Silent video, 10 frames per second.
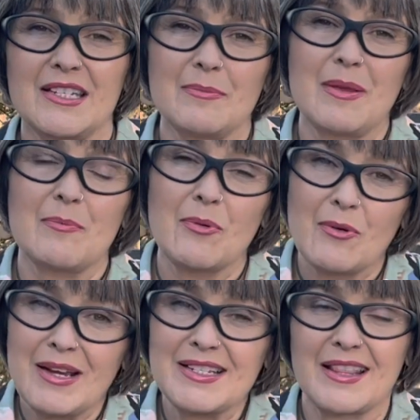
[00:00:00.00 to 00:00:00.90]
be
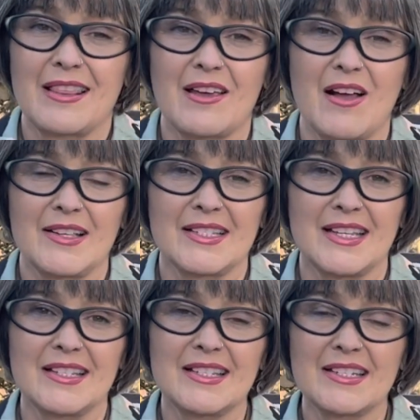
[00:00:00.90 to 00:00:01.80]
present thoughts
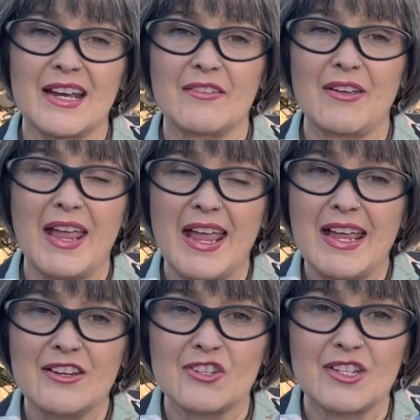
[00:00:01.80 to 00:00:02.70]
instead of
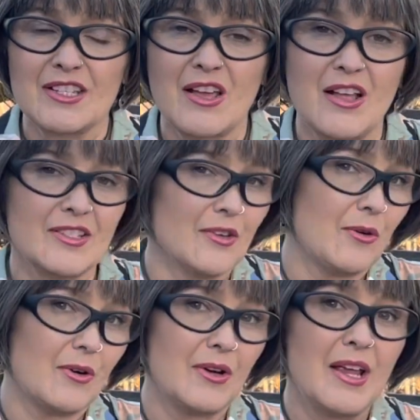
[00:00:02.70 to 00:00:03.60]
anxious thoughts
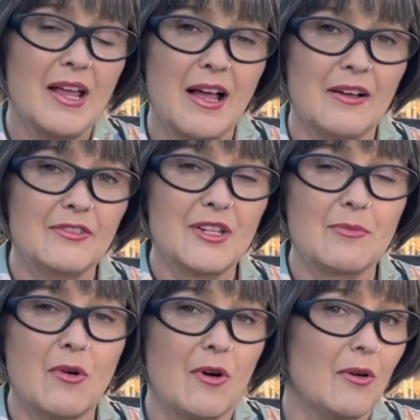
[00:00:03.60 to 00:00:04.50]
or of
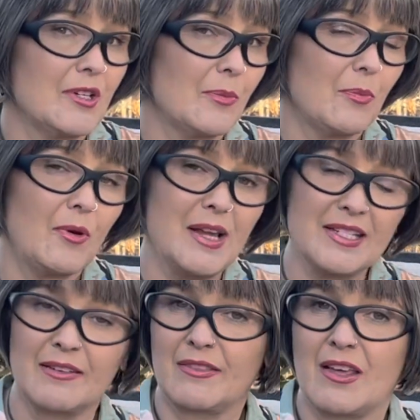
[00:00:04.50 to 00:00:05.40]
tomorrow or
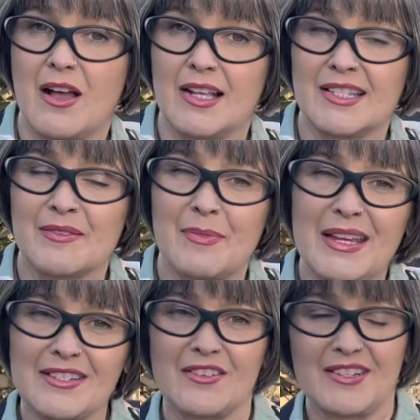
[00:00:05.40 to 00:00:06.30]
depressive thoughts
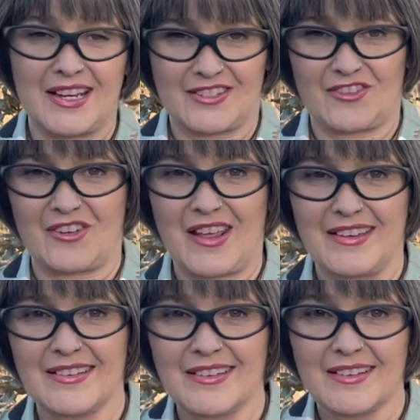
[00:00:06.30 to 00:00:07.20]
based on yesterday.
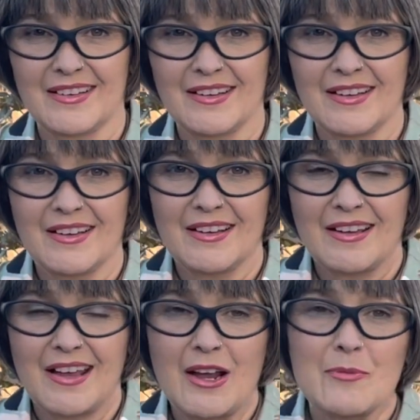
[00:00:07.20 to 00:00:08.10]

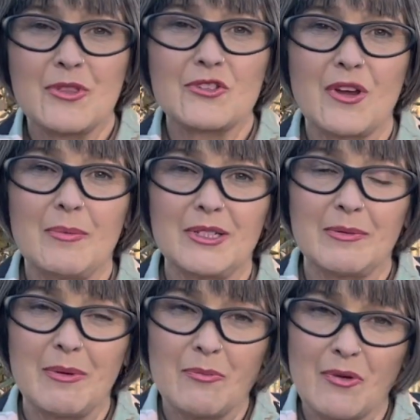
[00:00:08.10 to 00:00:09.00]
I hope that you're able to
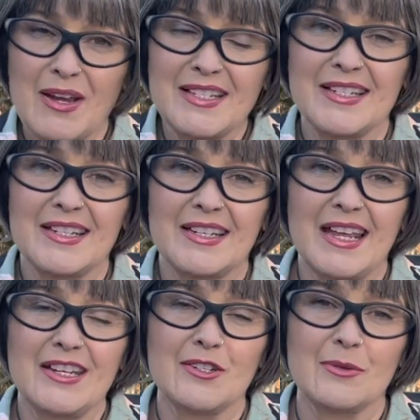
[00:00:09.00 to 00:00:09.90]
be present
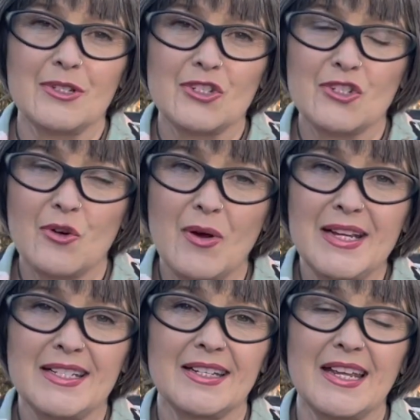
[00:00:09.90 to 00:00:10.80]
today, to enjoy
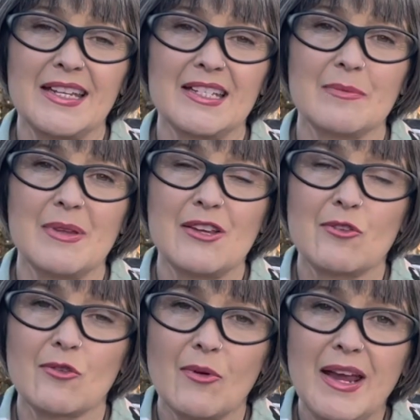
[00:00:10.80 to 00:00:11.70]
today, to be
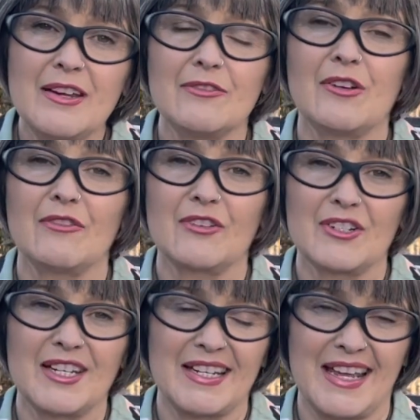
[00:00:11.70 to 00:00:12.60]
grateful for
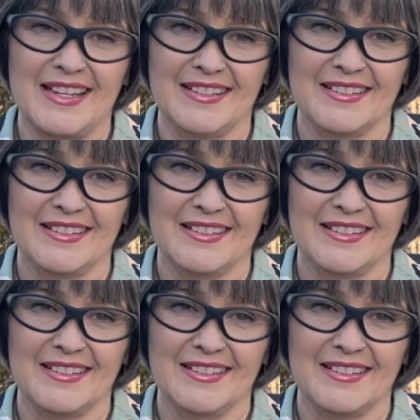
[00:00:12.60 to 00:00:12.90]
today.